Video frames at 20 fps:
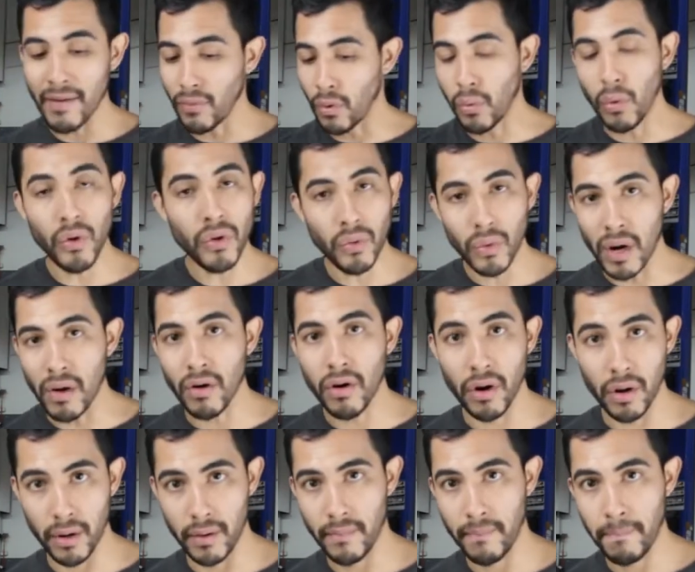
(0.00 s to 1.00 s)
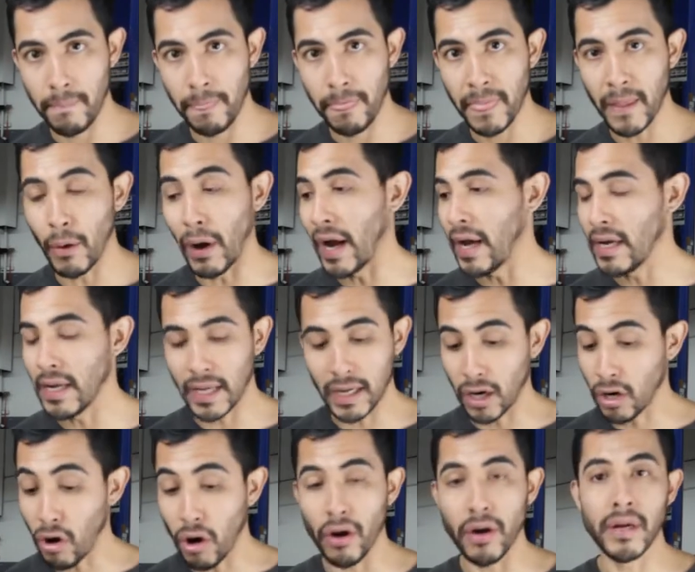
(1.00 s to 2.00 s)
have a roll around cart, right? Like
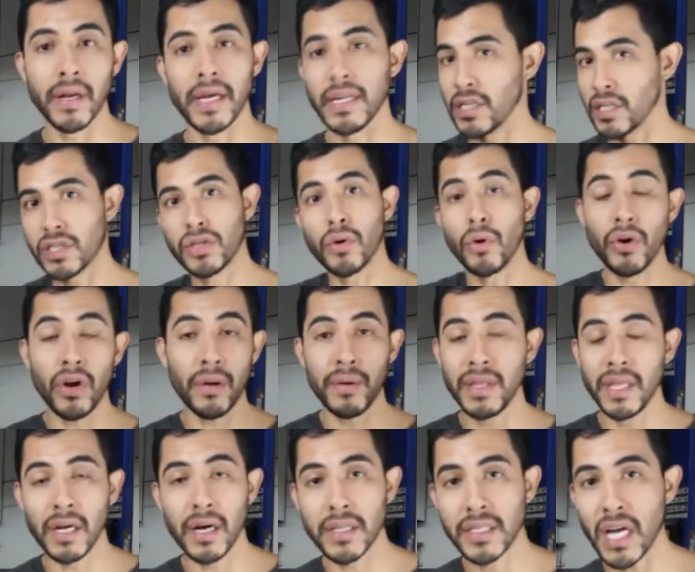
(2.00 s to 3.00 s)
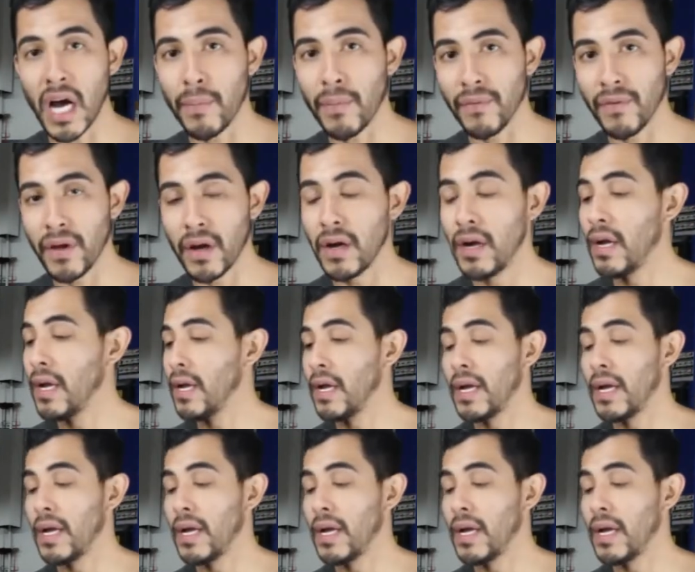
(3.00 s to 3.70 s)
a cart, and just throw everything on top of there.